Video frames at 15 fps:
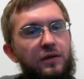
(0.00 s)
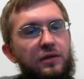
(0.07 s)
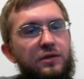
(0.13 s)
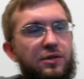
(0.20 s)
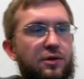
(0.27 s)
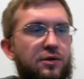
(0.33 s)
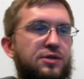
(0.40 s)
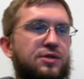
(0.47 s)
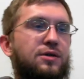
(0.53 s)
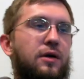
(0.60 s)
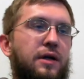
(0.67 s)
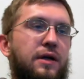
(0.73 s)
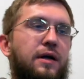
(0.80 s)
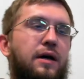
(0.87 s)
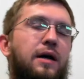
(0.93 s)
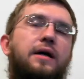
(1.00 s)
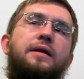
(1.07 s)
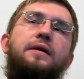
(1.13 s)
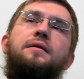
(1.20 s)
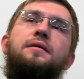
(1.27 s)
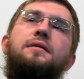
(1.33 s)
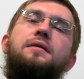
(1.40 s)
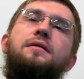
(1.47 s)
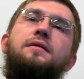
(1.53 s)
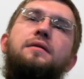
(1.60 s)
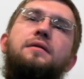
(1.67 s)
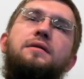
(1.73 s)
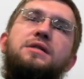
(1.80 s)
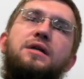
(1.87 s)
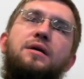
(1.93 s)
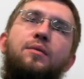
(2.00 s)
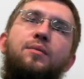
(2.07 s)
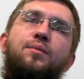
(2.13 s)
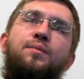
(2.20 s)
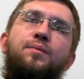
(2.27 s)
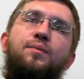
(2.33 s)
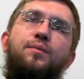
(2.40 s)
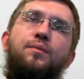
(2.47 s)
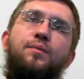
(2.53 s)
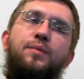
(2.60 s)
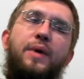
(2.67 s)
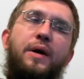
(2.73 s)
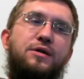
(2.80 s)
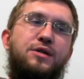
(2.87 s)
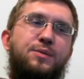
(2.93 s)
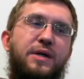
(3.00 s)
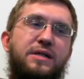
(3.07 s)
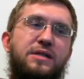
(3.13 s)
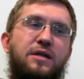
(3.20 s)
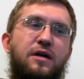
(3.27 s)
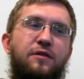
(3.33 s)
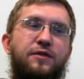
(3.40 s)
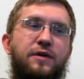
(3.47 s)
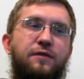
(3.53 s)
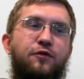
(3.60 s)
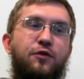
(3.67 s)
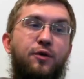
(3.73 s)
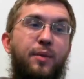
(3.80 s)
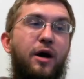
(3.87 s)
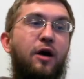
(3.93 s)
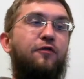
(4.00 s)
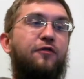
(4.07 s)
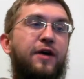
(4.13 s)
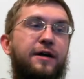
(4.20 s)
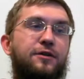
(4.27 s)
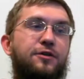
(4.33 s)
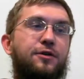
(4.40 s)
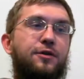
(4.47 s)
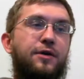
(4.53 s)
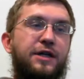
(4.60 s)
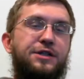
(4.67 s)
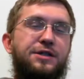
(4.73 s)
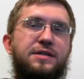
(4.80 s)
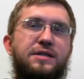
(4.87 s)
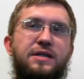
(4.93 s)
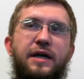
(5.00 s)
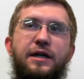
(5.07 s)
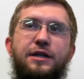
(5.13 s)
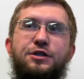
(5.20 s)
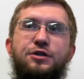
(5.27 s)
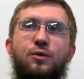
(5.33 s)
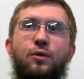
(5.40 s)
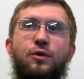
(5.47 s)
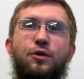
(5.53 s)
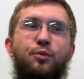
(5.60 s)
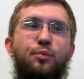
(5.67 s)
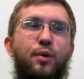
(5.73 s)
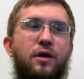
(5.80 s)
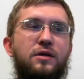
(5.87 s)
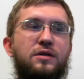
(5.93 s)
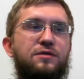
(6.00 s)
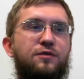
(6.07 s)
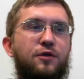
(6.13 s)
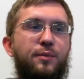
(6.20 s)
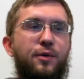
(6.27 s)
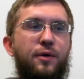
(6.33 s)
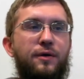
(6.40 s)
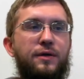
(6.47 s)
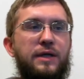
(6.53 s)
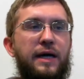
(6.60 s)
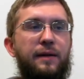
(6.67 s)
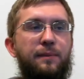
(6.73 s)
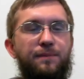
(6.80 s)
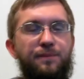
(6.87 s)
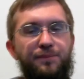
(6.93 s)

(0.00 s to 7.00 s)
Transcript: So started on some power supply stuff for the power factor correction stage, ordered parts for a prototype.